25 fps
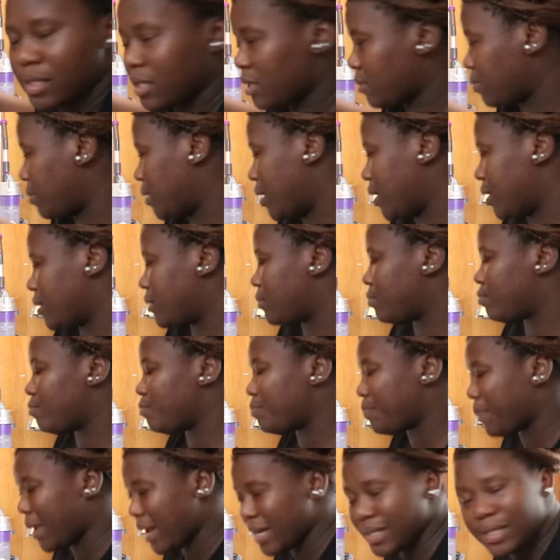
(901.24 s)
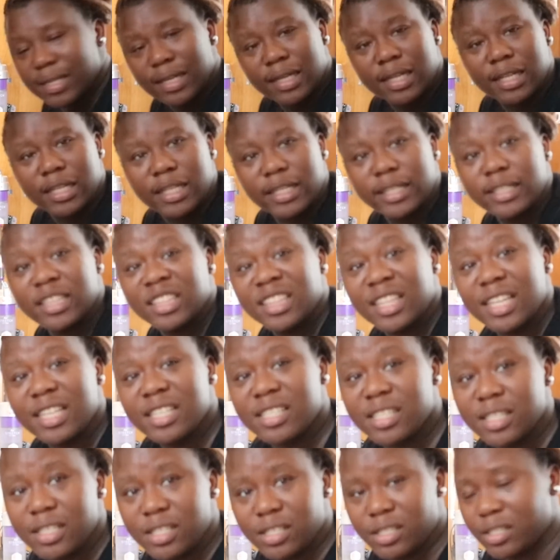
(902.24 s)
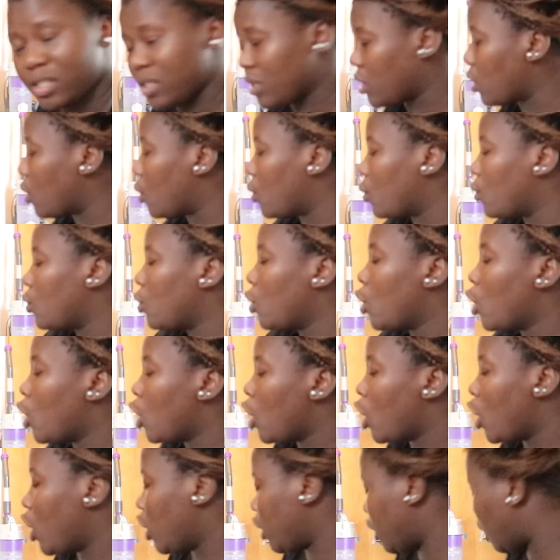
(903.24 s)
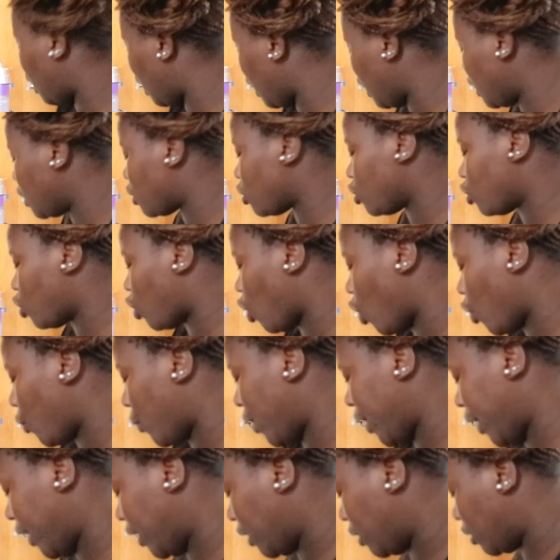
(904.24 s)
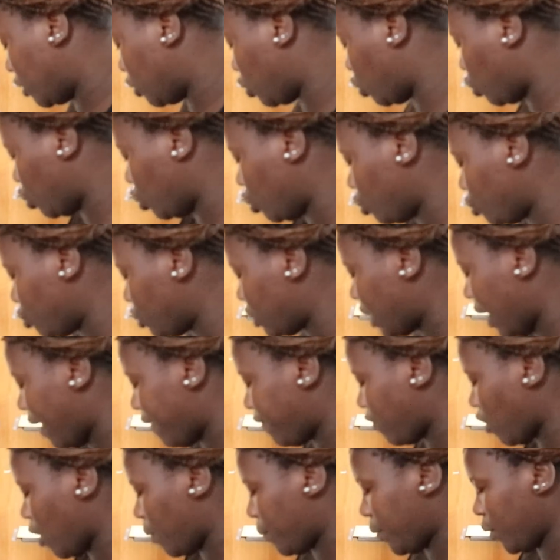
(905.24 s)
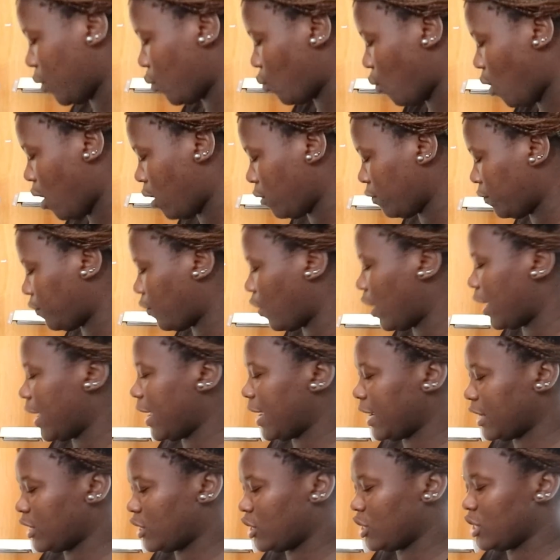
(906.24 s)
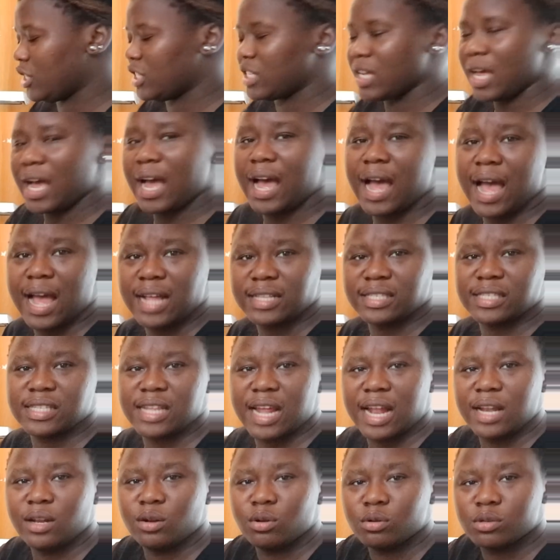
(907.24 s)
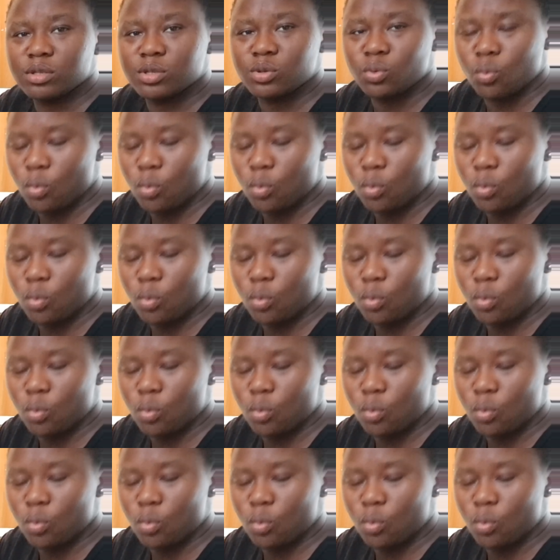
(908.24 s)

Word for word: this place basically things needs to go things are going shoes that have not been worn for ages hat that looks